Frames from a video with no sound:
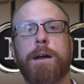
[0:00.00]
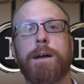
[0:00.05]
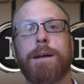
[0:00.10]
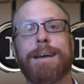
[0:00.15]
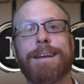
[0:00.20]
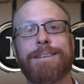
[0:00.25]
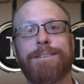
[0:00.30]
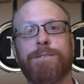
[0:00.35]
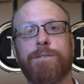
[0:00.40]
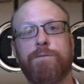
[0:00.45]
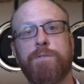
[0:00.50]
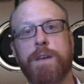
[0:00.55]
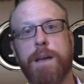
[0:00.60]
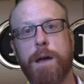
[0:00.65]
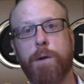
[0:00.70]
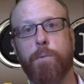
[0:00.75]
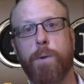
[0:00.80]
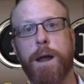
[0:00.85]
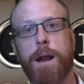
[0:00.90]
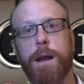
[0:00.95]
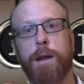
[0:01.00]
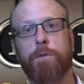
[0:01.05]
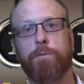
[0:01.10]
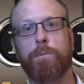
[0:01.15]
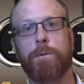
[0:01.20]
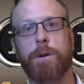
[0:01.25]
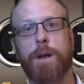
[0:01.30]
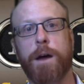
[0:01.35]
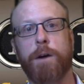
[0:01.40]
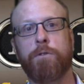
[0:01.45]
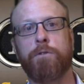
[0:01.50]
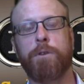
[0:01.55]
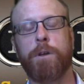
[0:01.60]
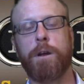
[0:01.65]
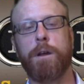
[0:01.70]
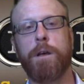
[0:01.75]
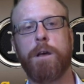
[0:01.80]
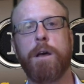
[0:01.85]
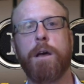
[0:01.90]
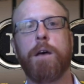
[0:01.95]
against a VA ratings
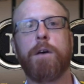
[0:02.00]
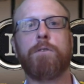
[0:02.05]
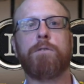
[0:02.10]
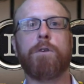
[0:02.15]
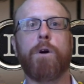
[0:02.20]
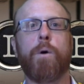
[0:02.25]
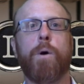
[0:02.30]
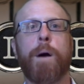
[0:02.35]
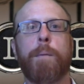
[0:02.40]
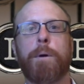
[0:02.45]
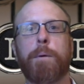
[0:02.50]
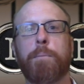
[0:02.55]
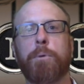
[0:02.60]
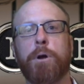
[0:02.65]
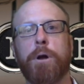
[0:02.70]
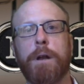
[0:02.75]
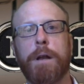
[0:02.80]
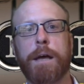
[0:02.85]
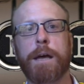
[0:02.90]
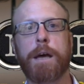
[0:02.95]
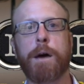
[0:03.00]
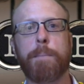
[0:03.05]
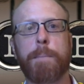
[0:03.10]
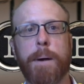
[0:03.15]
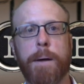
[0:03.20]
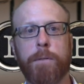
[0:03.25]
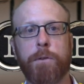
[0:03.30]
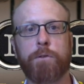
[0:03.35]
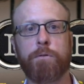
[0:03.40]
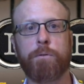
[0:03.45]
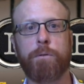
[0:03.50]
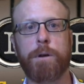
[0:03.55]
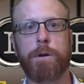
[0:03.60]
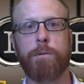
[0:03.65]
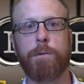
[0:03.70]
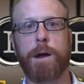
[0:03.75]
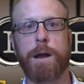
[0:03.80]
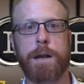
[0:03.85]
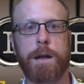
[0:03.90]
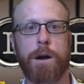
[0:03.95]
reduction. So I'm going to put a link up on the screen
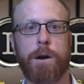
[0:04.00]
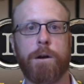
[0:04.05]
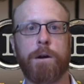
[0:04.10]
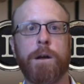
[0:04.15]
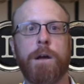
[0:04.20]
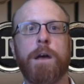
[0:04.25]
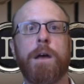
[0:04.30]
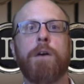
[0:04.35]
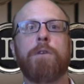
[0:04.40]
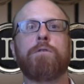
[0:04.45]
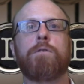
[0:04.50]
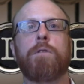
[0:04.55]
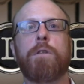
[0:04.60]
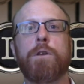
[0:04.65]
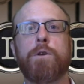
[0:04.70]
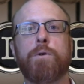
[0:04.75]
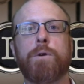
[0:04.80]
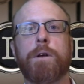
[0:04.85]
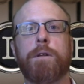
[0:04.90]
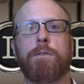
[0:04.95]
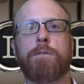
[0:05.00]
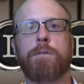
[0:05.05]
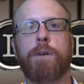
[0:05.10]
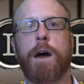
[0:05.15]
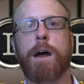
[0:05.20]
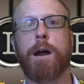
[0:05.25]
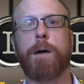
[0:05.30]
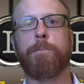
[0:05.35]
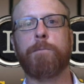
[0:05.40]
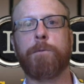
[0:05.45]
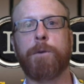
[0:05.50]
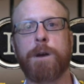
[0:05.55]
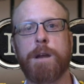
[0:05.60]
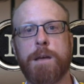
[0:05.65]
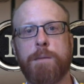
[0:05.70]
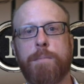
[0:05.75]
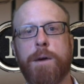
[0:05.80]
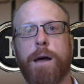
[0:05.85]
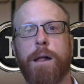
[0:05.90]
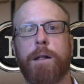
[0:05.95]
right here so that you can sign up for an
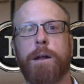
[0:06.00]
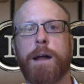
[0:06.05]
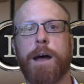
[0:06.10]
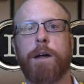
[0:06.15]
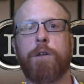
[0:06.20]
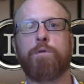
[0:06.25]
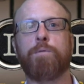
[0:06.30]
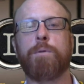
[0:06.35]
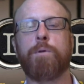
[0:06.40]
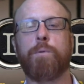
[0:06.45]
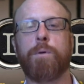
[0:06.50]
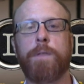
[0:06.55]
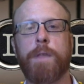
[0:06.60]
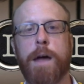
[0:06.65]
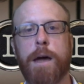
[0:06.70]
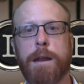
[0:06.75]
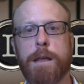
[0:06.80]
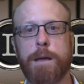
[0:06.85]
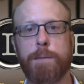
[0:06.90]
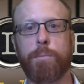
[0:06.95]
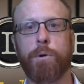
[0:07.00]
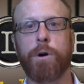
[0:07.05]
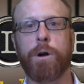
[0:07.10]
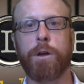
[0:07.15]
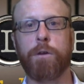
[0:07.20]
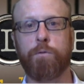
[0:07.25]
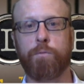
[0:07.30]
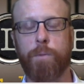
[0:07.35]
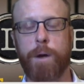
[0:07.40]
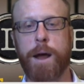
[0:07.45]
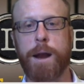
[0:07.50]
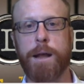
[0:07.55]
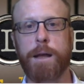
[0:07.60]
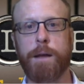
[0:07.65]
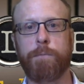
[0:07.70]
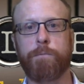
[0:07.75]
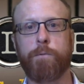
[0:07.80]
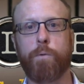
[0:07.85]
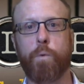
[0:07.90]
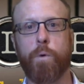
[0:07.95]
email announcement when that ebook is
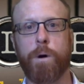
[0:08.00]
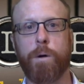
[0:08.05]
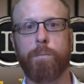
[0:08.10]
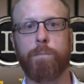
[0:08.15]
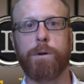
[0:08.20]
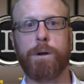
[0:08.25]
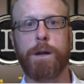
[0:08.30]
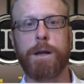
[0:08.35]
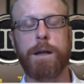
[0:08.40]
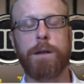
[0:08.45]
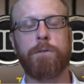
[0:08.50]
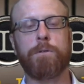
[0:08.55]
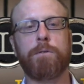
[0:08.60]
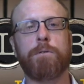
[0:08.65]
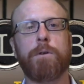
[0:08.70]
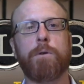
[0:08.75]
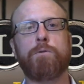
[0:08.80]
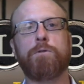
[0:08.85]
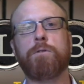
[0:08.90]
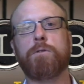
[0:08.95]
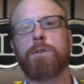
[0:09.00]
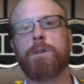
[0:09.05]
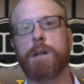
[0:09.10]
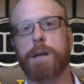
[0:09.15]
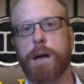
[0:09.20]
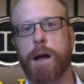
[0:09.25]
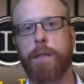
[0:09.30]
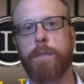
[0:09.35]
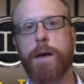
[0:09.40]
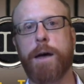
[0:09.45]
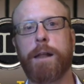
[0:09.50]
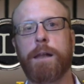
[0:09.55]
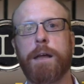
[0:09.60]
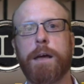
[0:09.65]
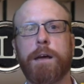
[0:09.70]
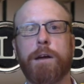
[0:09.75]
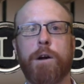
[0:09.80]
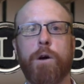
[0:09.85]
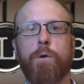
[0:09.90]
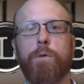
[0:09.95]
ready for release. So just click on that
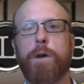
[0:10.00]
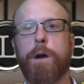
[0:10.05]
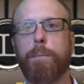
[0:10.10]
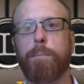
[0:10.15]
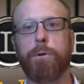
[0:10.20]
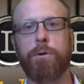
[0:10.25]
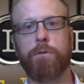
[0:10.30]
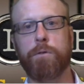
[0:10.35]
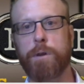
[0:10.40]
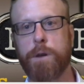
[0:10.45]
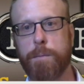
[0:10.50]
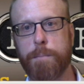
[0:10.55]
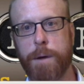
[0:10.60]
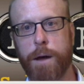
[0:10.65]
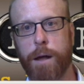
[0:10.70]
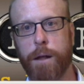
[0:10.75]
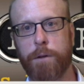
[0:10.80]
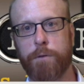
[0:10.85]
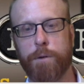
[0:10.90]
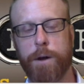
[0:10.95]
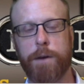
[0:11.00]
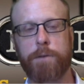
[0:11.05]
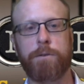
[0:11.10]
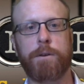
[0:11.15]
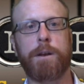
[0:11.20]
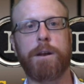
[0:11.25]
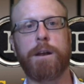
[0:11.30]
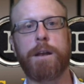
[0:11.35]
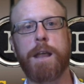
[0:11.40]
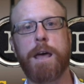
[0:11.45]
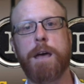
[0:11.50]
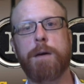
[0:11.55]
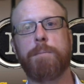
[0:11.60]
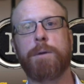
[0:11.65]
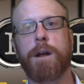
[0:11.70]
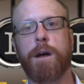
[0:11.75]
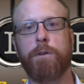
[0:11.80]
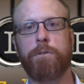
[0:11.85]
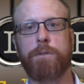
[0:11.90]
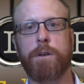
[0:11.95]
link, go there, put your email address in and name,
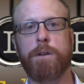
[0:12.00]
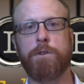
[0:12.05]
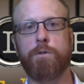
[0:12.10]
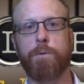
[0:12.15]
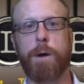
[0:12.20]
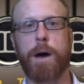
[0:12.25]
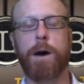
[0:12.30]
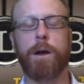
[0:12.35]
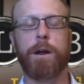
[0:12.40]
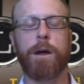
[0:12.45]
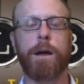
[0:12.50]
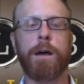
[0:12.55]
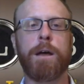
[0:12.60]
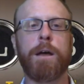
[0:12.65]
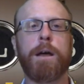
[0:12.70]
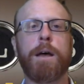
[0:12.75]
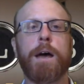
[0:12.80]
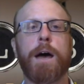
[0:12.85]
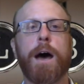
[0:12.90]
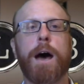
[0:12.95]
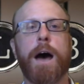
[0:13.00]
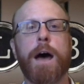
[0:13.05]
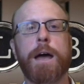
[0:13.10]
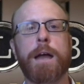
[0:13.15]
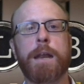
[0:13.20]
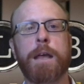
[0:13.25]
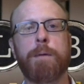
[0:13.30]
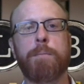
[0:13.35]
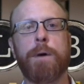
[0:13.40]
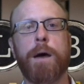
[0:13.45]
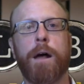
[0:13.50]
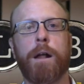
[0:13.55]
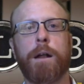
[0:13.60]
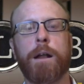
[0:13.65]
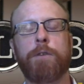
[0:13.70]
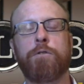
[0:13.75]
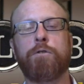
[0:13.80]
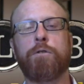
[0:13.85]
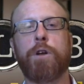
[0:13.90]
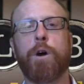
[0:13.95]
and I'll send you out an email and
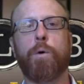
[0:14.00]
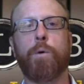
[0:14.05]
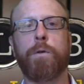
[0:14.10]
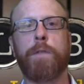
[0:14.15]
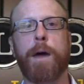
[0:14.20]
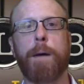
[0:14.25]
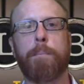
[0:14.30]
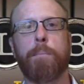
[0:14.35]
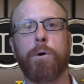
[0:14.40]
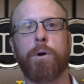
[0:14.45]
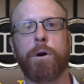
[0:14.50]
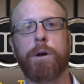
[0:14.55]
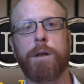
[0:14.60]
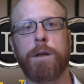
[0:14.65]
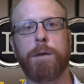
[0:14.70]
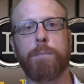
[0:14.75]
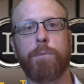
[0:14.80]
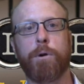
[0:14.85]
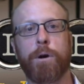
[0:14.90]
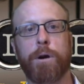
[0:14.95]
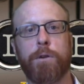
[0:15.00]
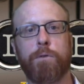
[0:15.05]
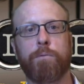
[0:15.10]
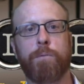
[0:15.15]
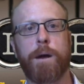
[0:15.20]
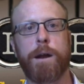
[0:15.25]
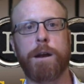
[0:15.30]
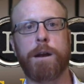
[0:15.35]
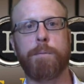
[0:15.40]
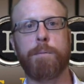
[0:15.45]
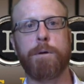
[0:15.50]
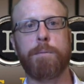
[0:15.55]
let you know when that ebook is ready to be